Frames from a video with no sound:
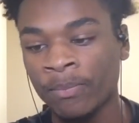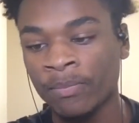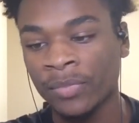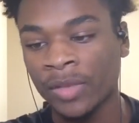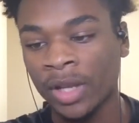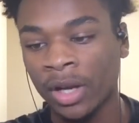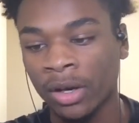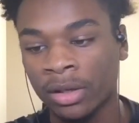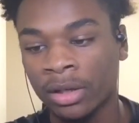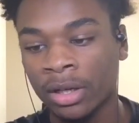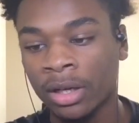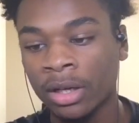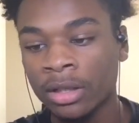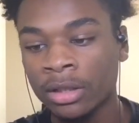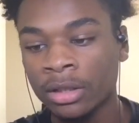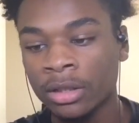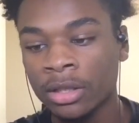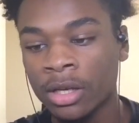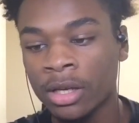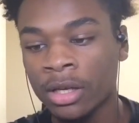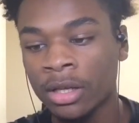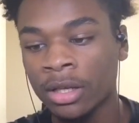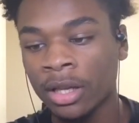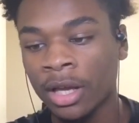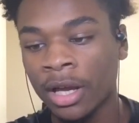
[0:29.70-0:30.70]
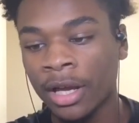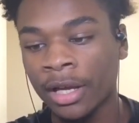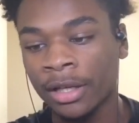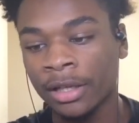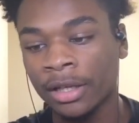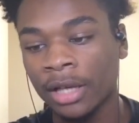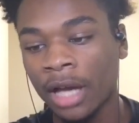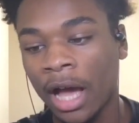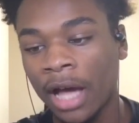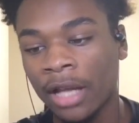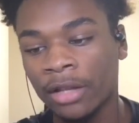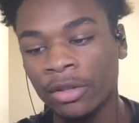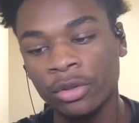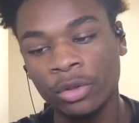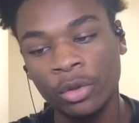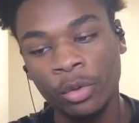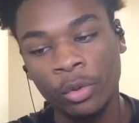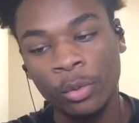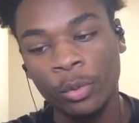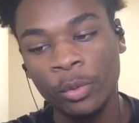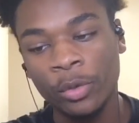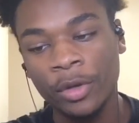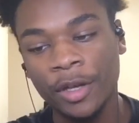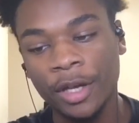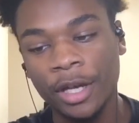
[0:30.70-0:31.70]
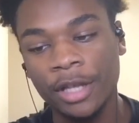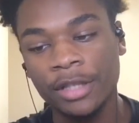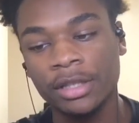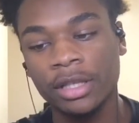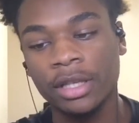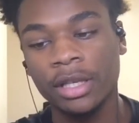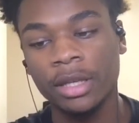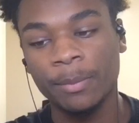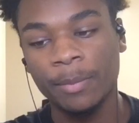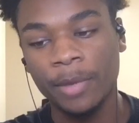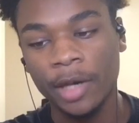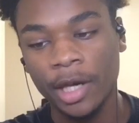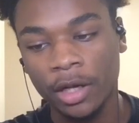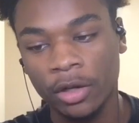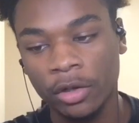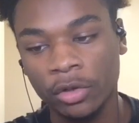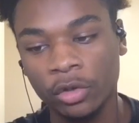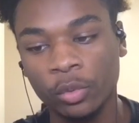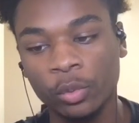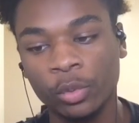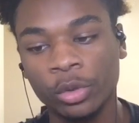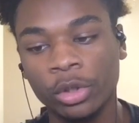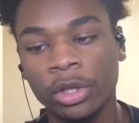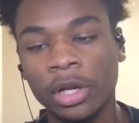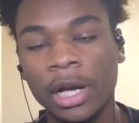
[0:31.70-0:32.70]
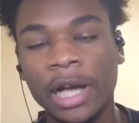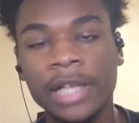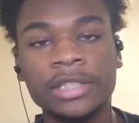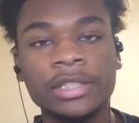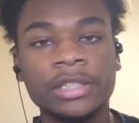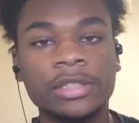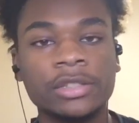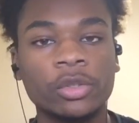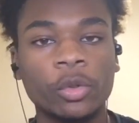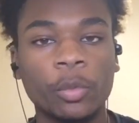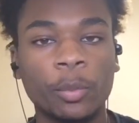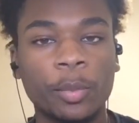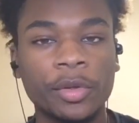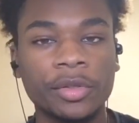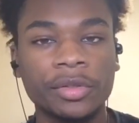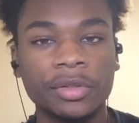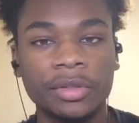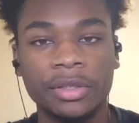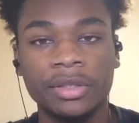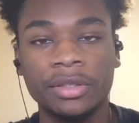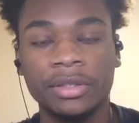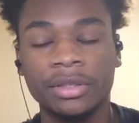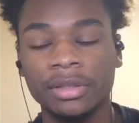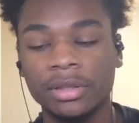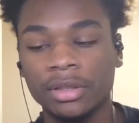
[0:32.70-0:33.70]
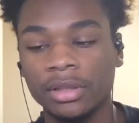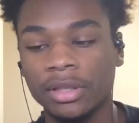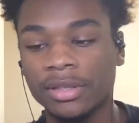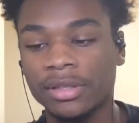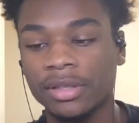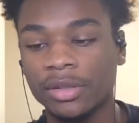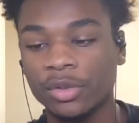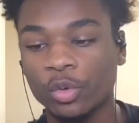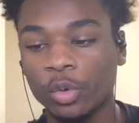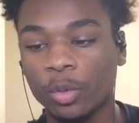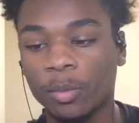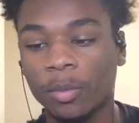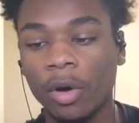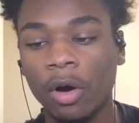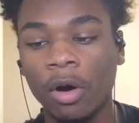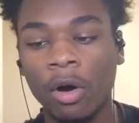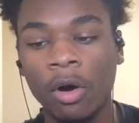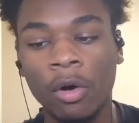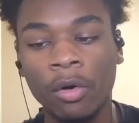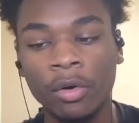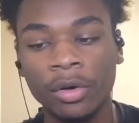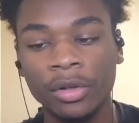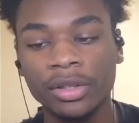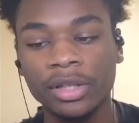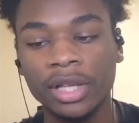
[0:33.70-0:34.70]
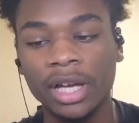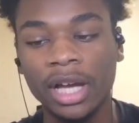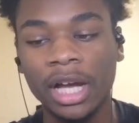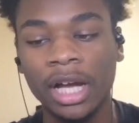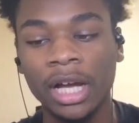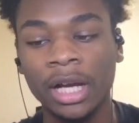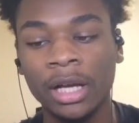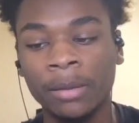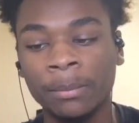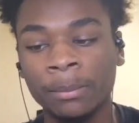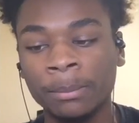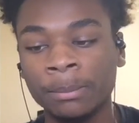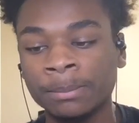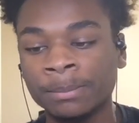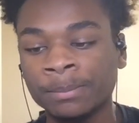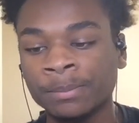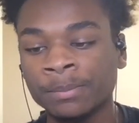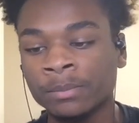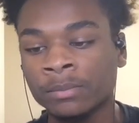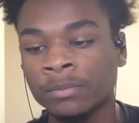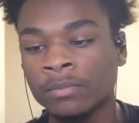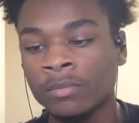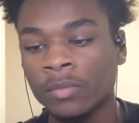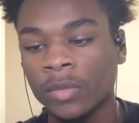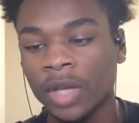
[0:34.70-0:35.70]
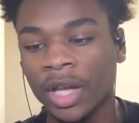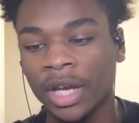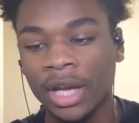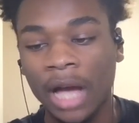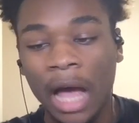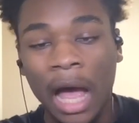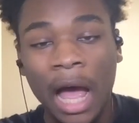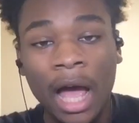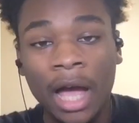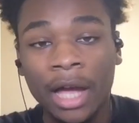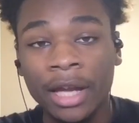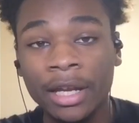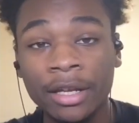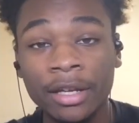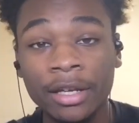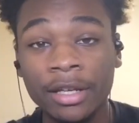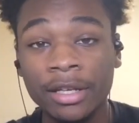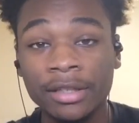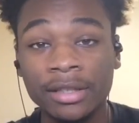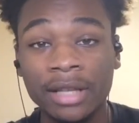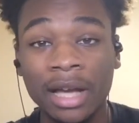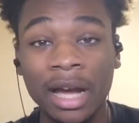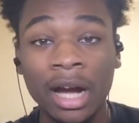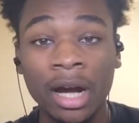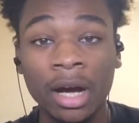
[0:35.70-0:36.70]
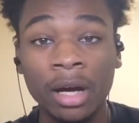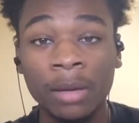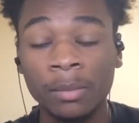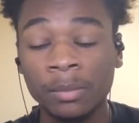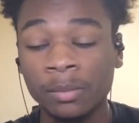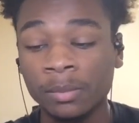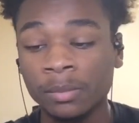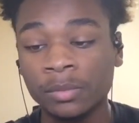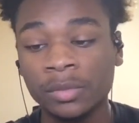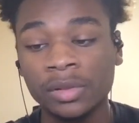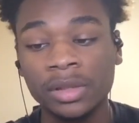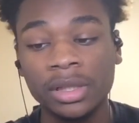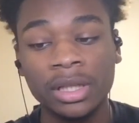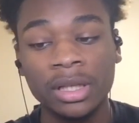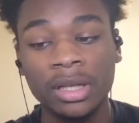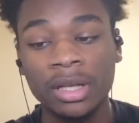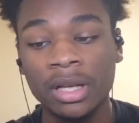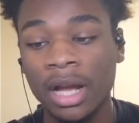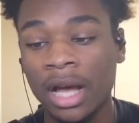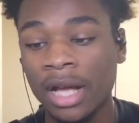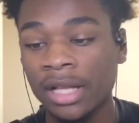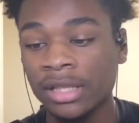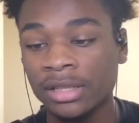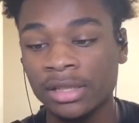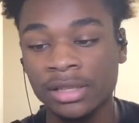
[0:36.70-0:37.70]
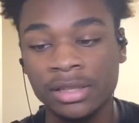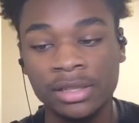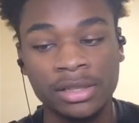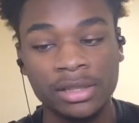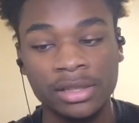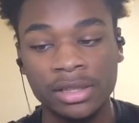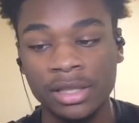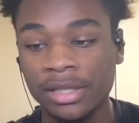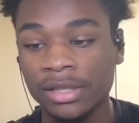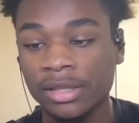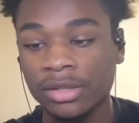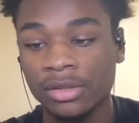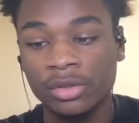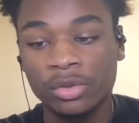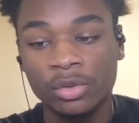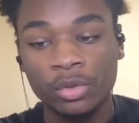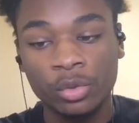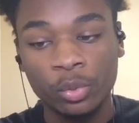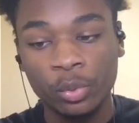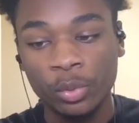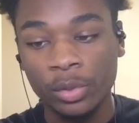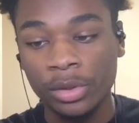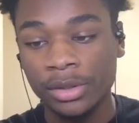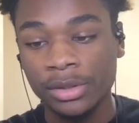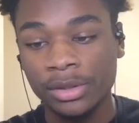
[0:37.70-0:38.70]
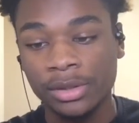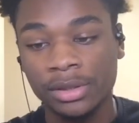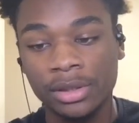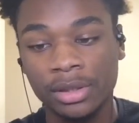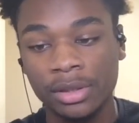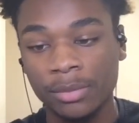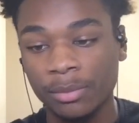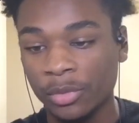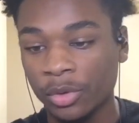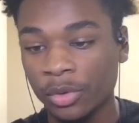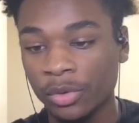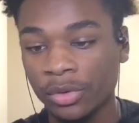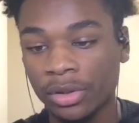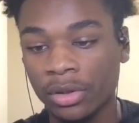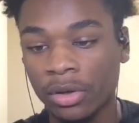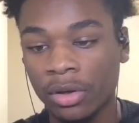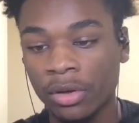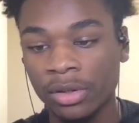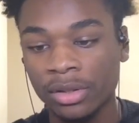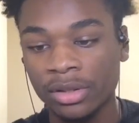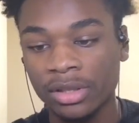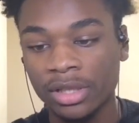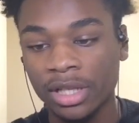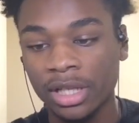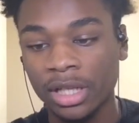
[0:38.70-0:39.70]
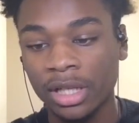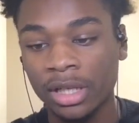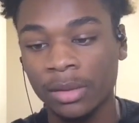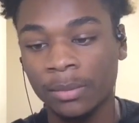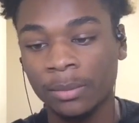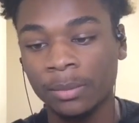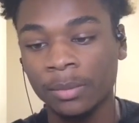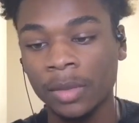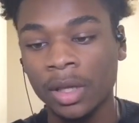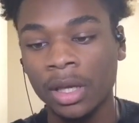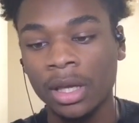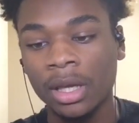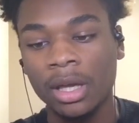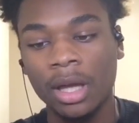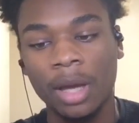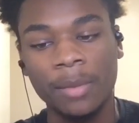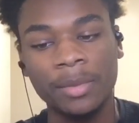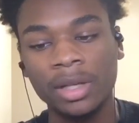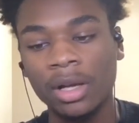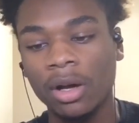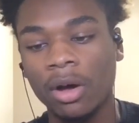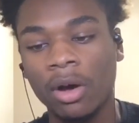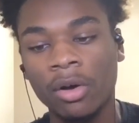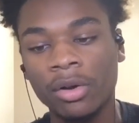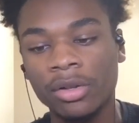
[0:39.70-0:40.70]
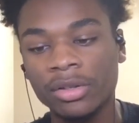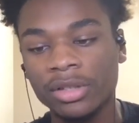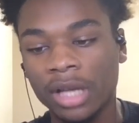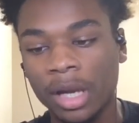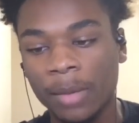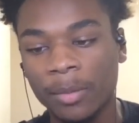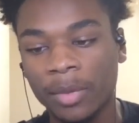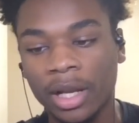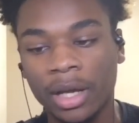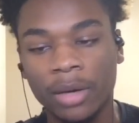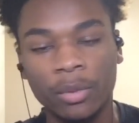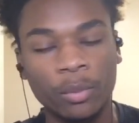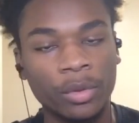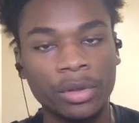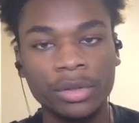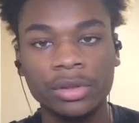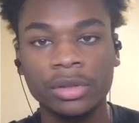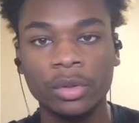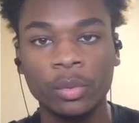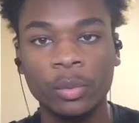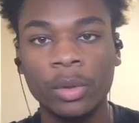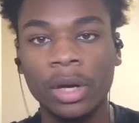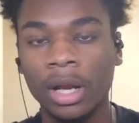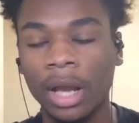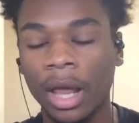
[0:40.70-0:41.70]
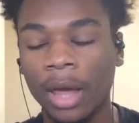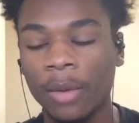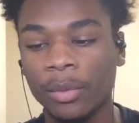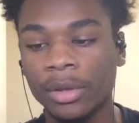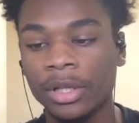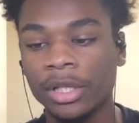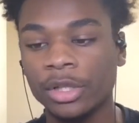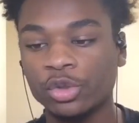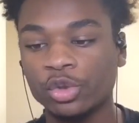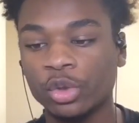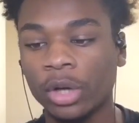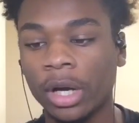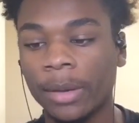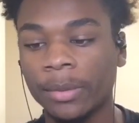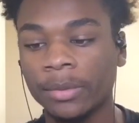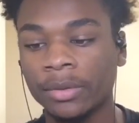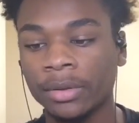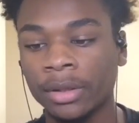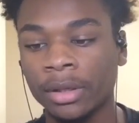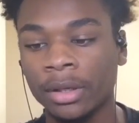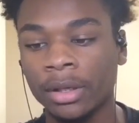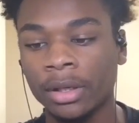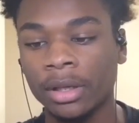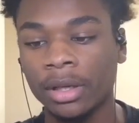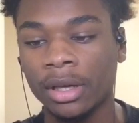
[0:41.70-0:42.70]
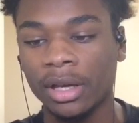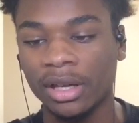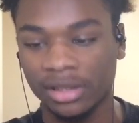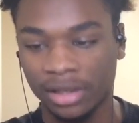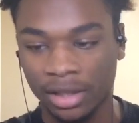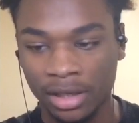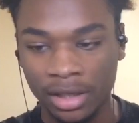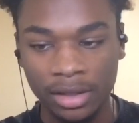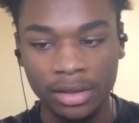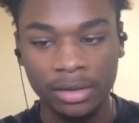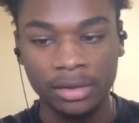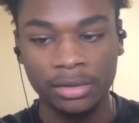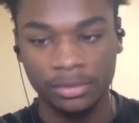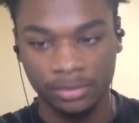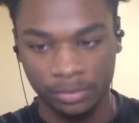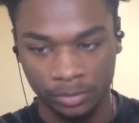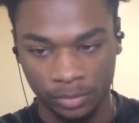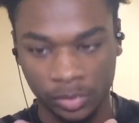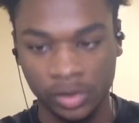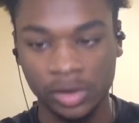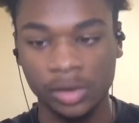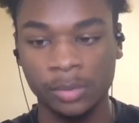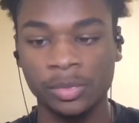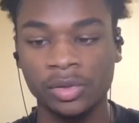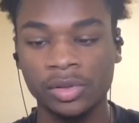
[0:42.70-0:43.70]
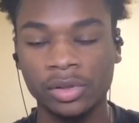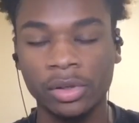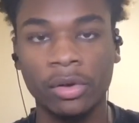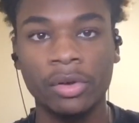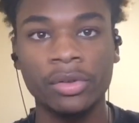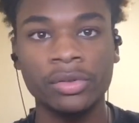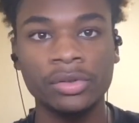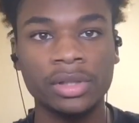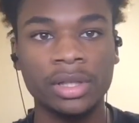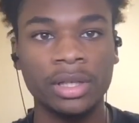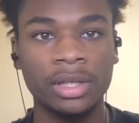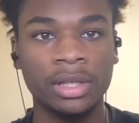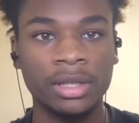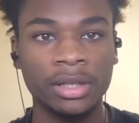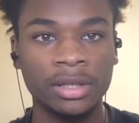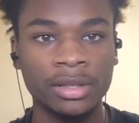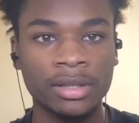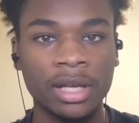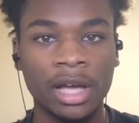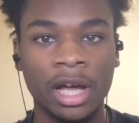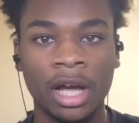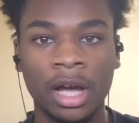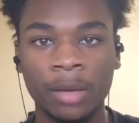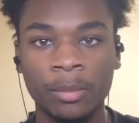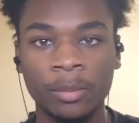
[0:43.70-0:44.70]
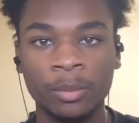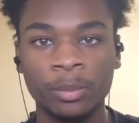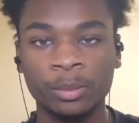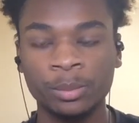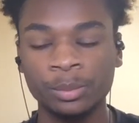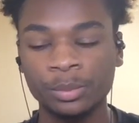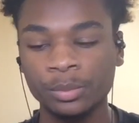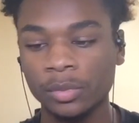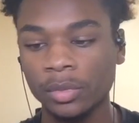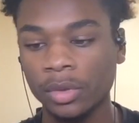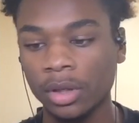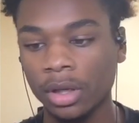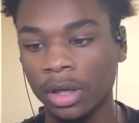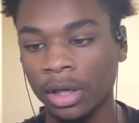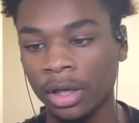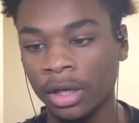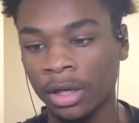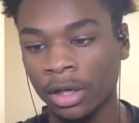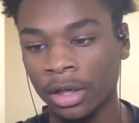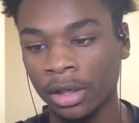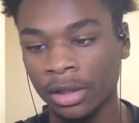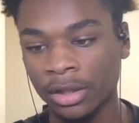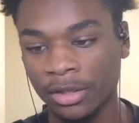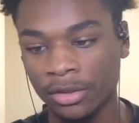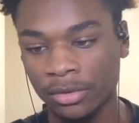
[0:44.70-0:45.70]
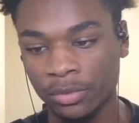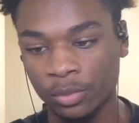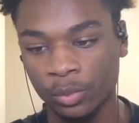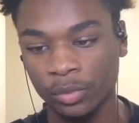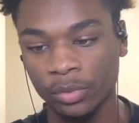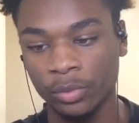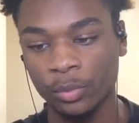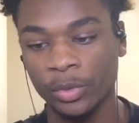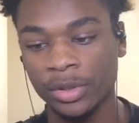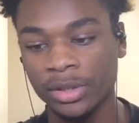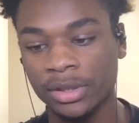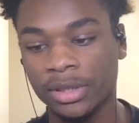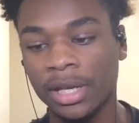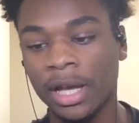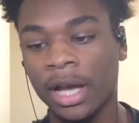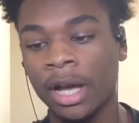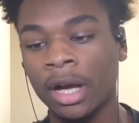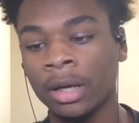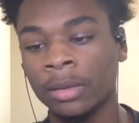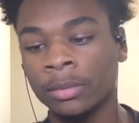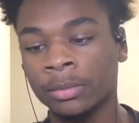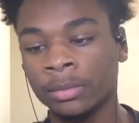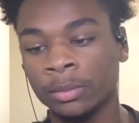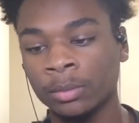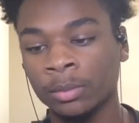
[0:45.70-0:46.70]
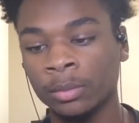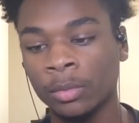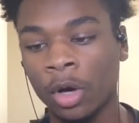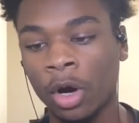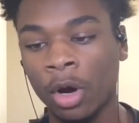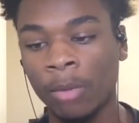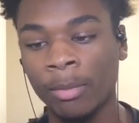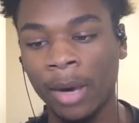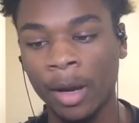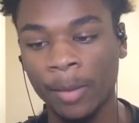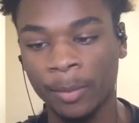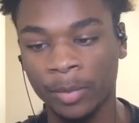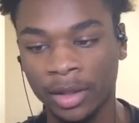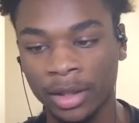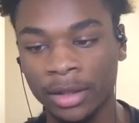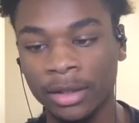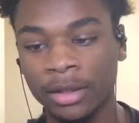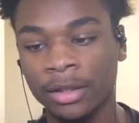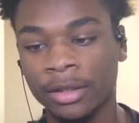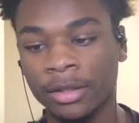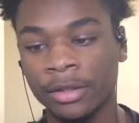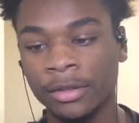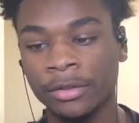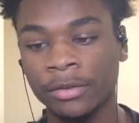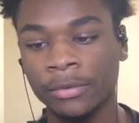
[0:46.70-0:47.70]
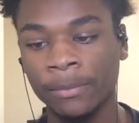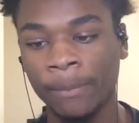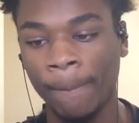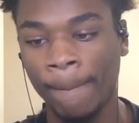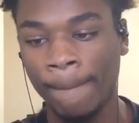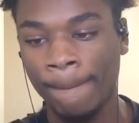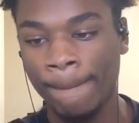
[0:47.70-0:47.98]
Now Kanye, like I know he has an impact on the world. I just don't personally listen to him all the time. Like I hear his albums and I just listen to his music all the time. I mean not all the time, but like once in a while, like when it drops. I got some songs in this album, uh, his recent album, on my playlist.